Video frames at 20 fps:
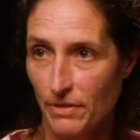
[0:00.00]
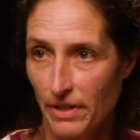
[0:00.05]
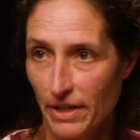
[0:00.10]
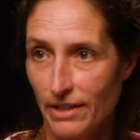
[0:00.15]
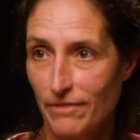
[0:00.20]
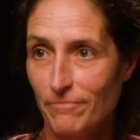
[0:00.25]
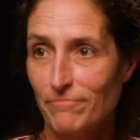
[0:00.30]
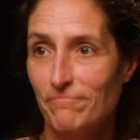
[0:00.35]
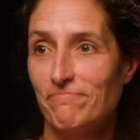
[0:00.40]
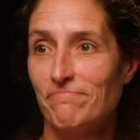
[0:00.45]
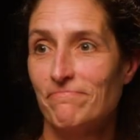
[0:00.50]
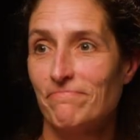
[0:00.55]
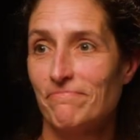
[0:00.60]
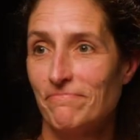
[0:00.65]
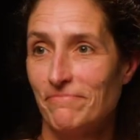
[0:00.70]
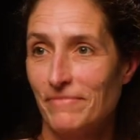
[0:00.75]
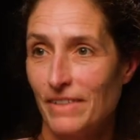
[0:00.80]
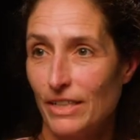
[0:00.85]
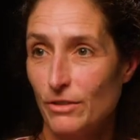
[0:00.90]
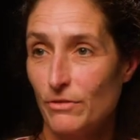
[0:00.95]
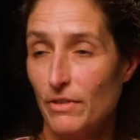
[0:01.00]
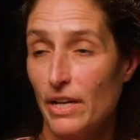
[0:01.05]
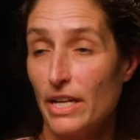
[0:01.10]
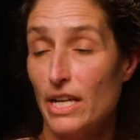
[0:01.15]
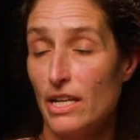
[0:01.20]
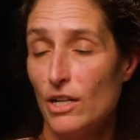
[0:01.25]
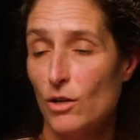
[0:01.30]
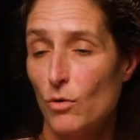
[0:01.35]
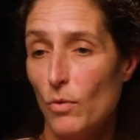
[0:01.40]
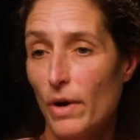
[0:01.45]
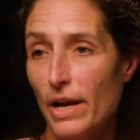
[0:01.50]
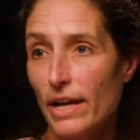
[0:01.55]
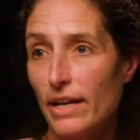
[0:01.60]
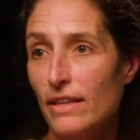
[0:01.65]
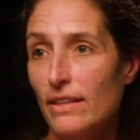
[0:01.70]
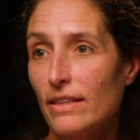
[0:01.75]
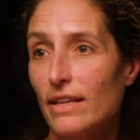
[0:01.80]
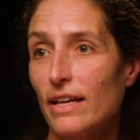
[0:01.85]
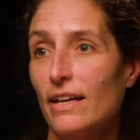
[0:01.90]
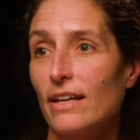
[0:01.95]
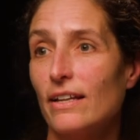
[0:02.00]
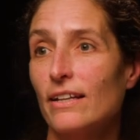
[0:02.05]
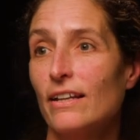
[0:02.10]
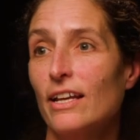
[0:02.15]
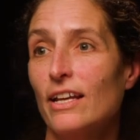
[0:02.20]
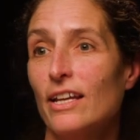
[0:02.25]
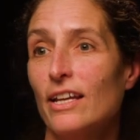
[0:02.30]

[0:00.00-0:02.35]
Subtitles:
right. That's right. In a way that